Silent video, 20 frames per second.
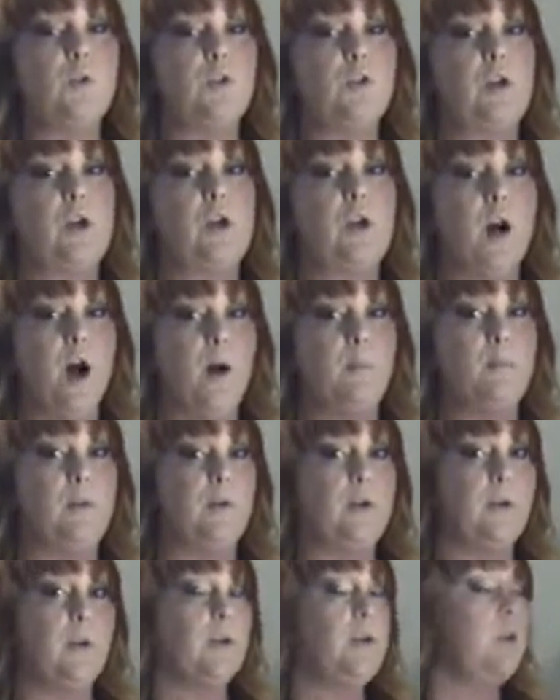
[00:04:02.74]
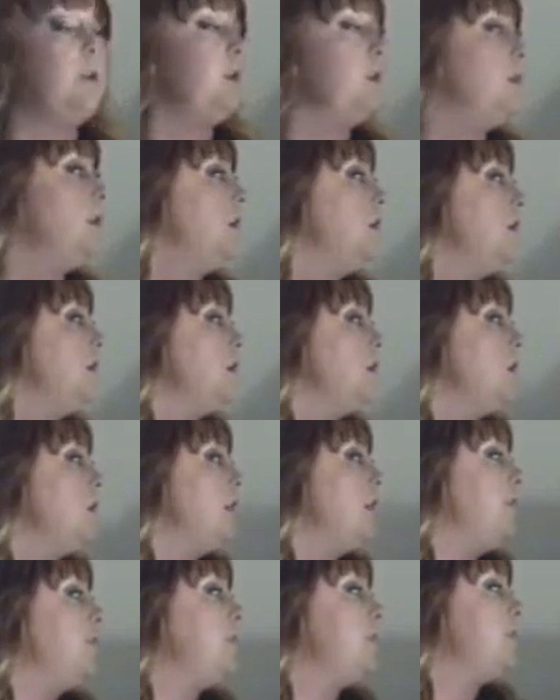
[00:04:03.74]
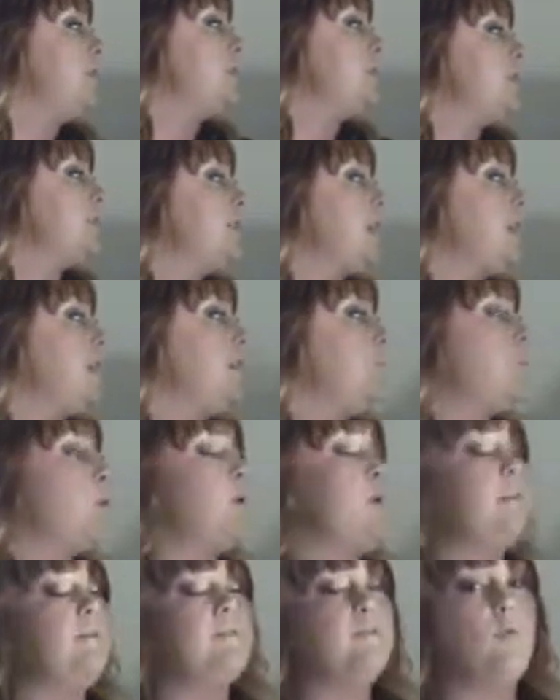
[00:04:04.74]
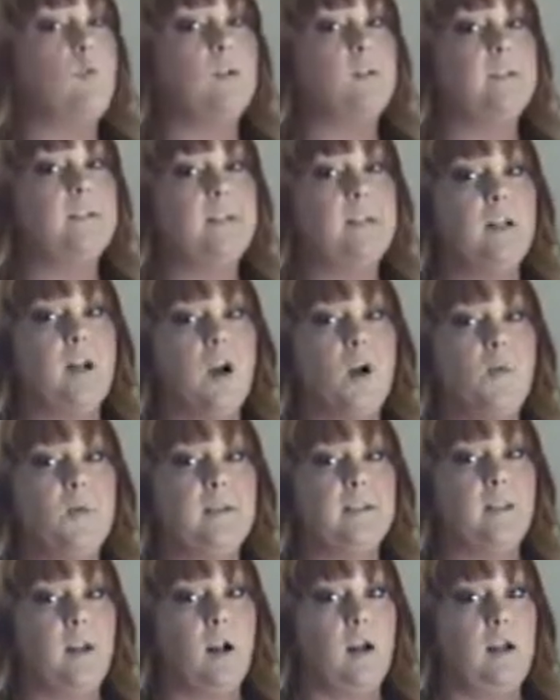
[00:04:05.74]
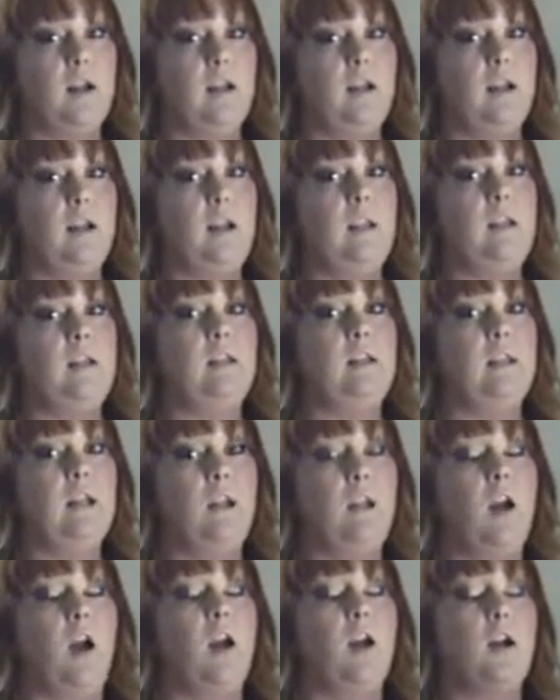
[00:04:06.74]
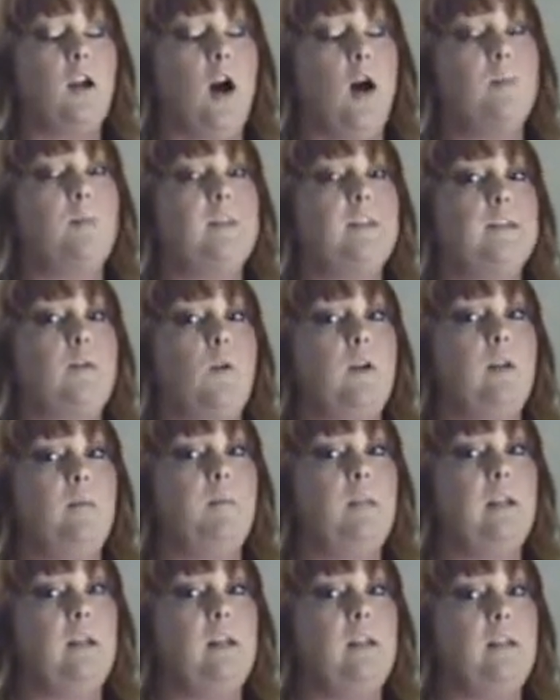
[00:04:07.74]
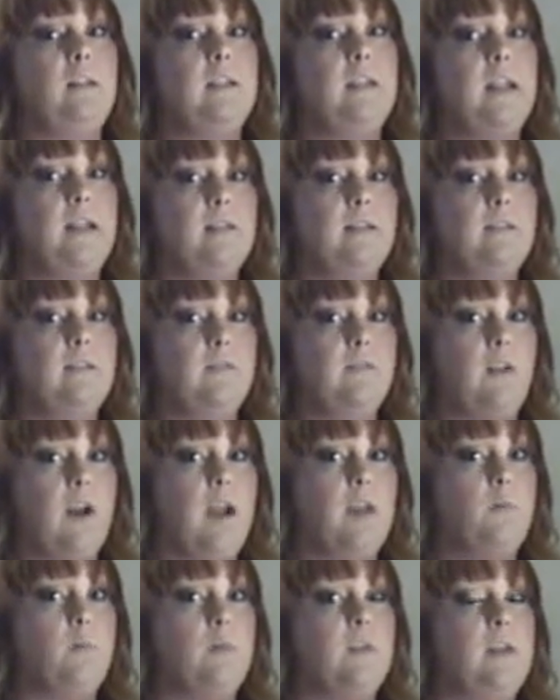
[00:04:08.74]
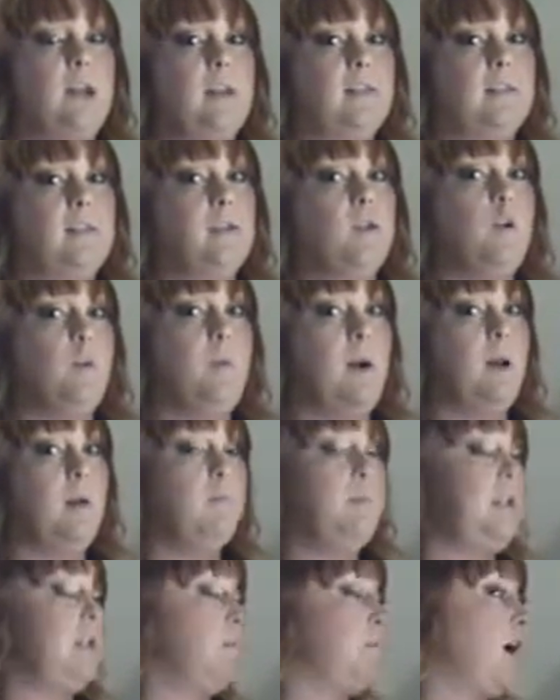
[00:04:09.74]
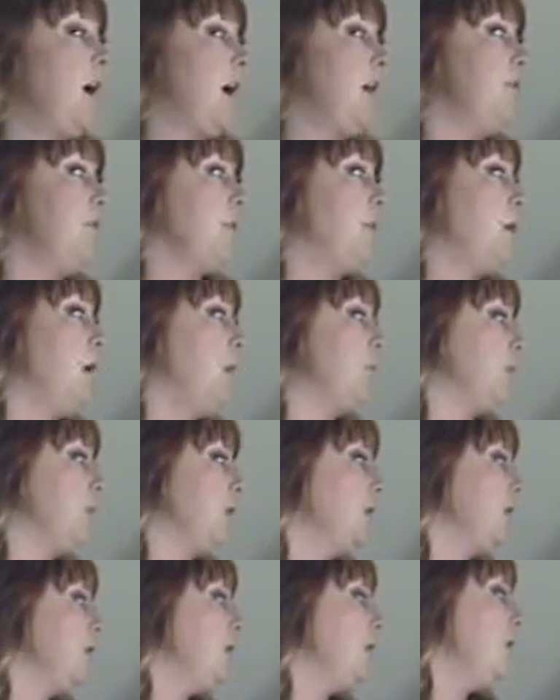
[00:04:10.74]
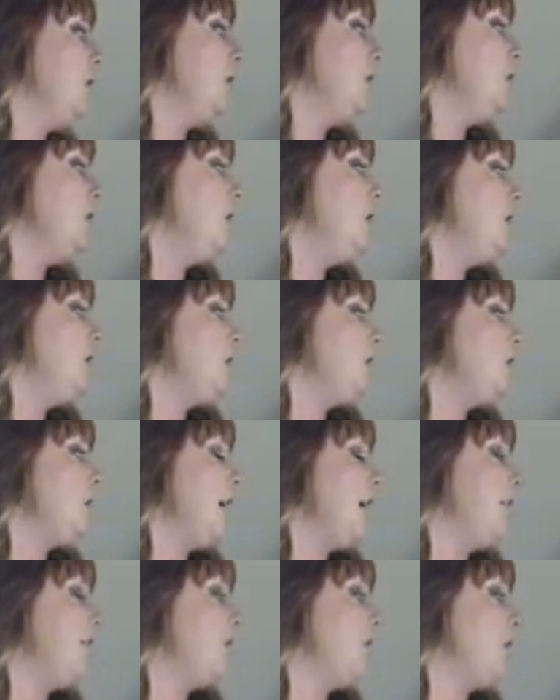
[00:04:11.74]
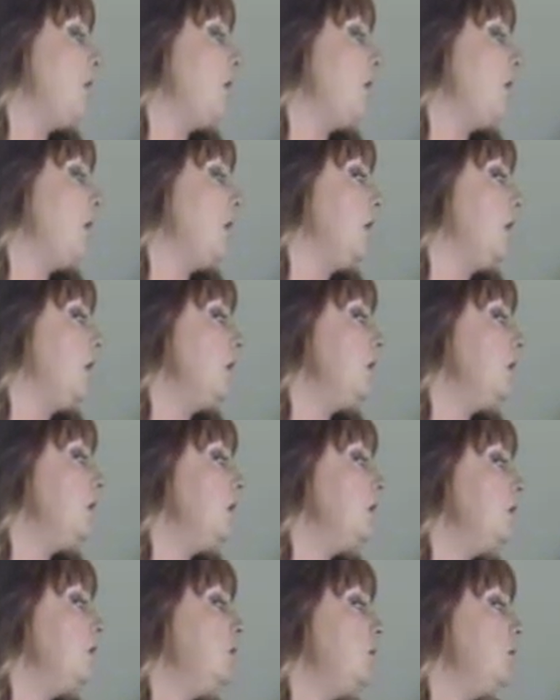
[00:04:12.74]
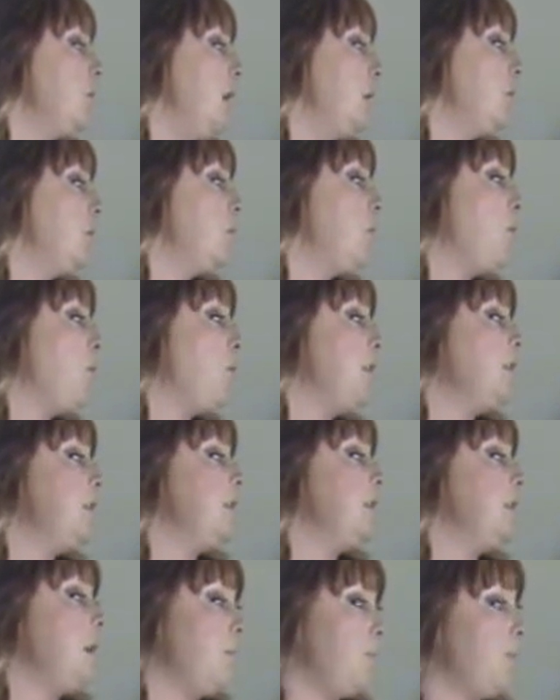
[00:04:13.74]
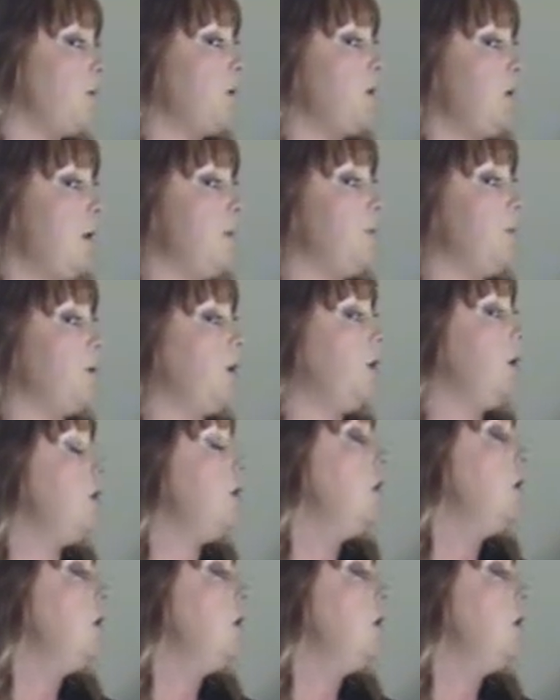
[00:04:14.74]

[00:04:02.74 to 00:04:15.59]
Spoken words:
is our copper. If you do a 7.40, our copper is going to be intensified with that 0 being behind the copper. You have your number, number,